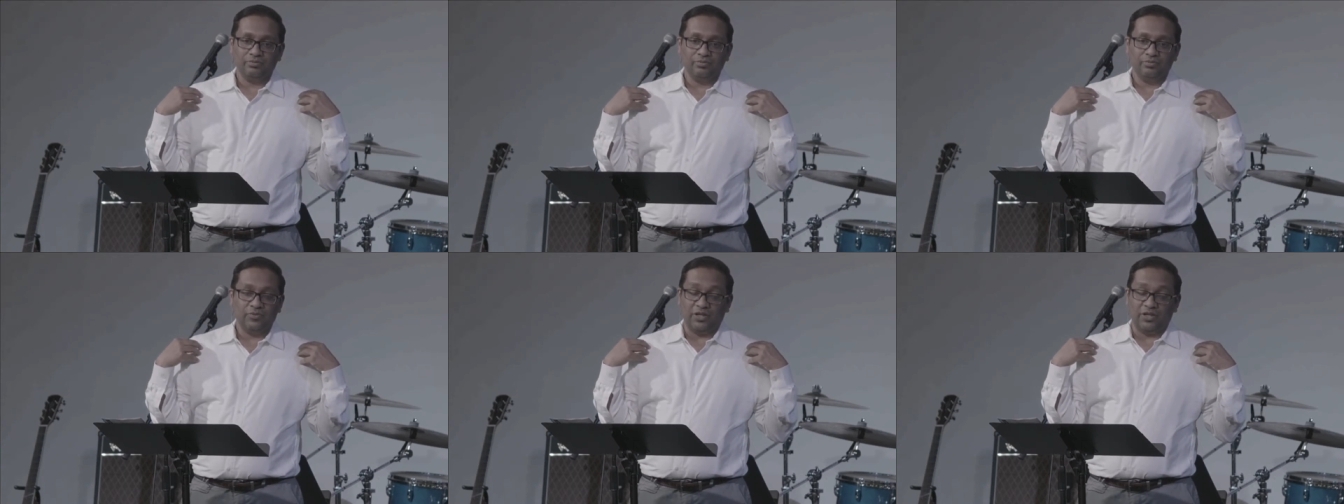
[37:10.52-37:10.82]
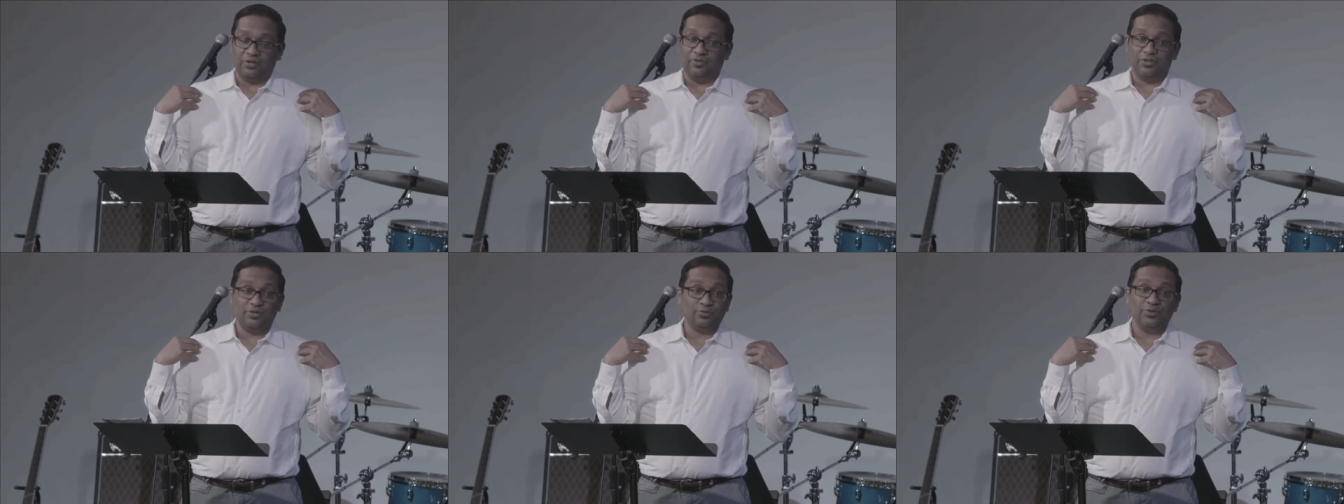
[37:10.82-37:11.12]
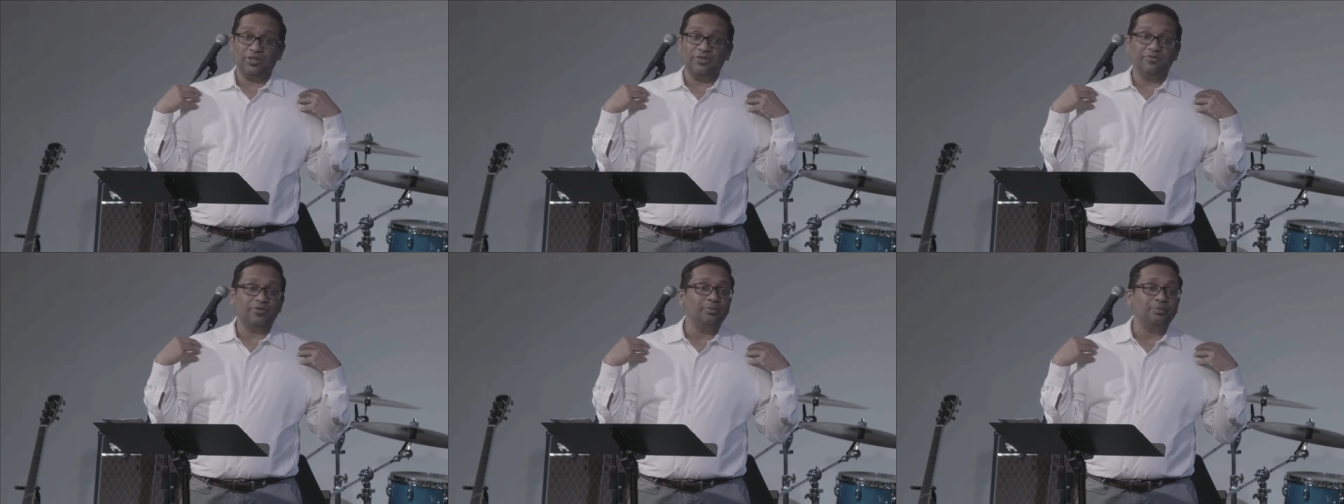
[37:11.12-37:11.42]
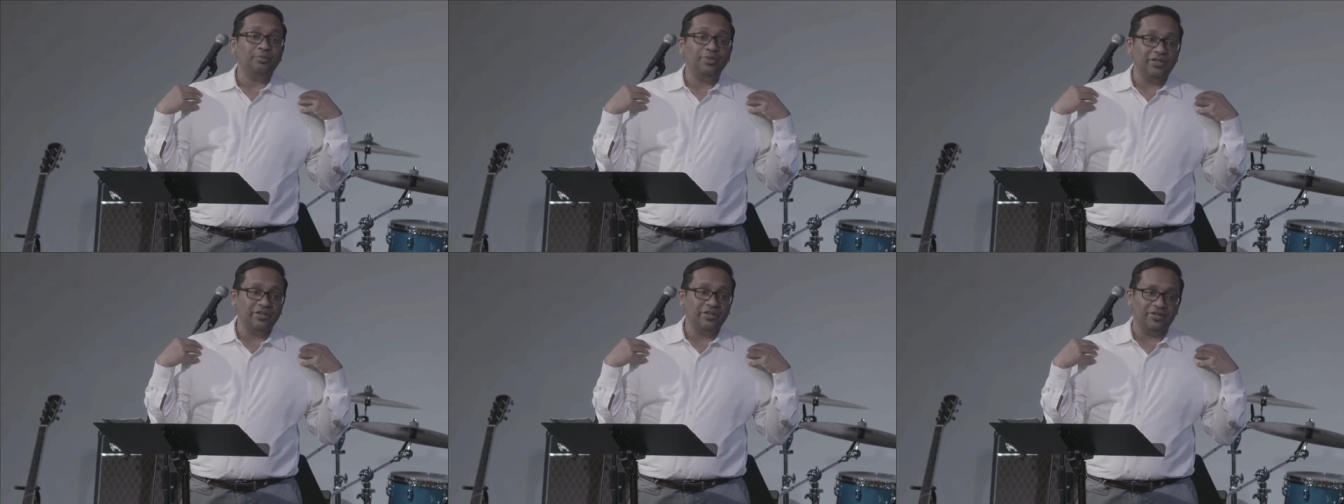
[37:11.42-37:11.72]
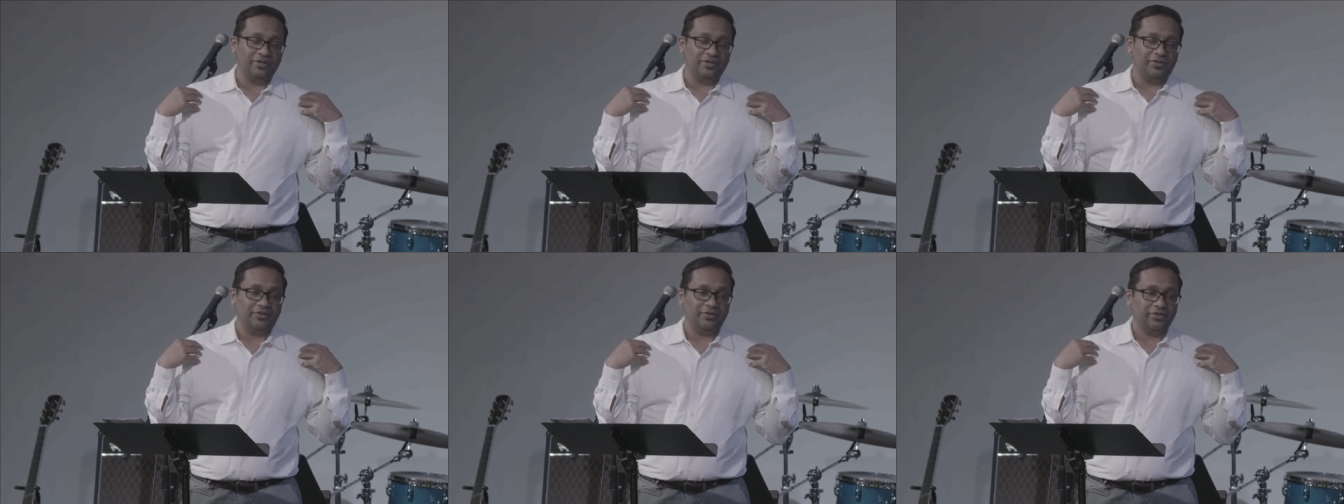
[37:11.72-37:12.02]
None of us would even be
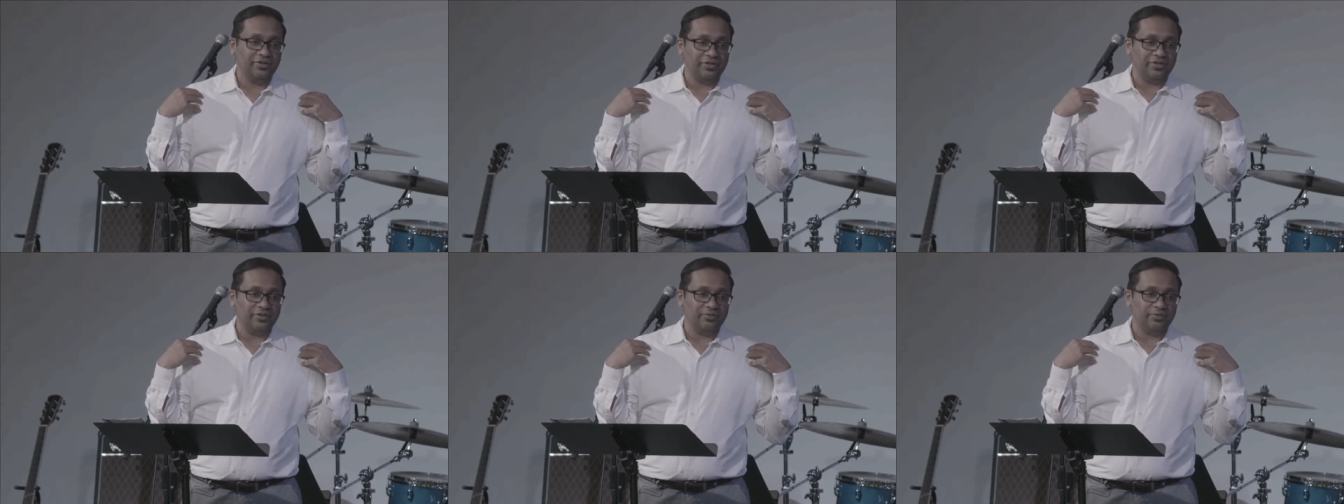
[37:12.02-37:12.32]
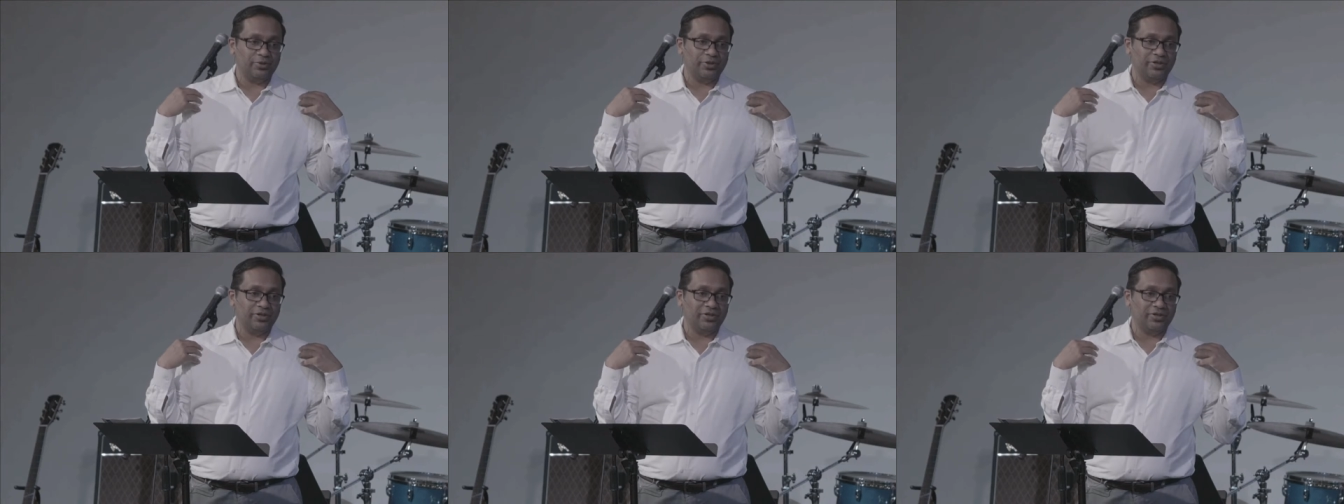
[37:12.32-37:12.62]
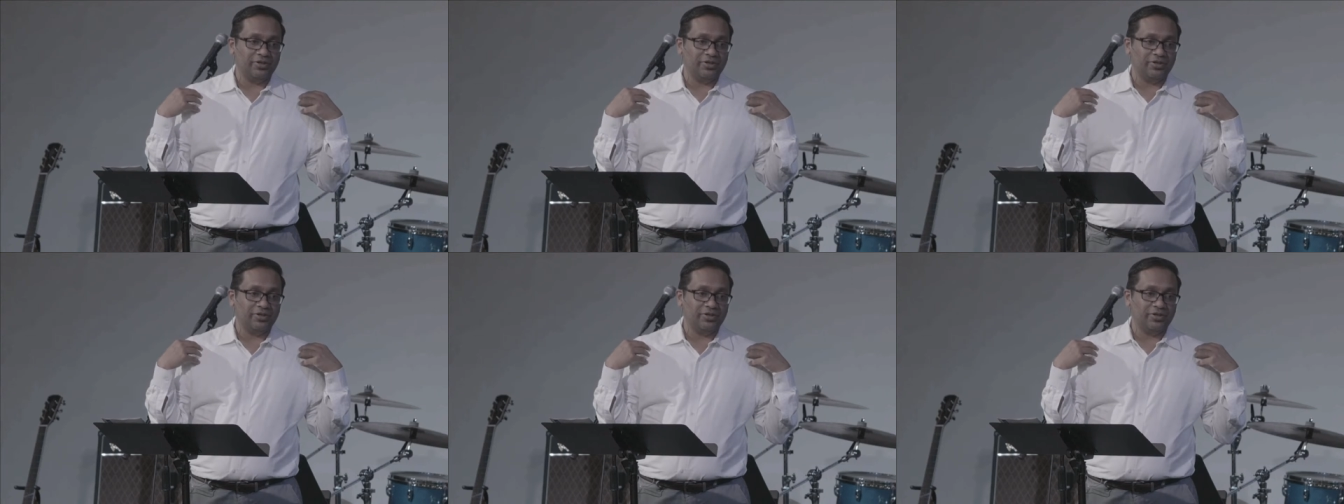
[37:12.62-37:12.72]
here this morning.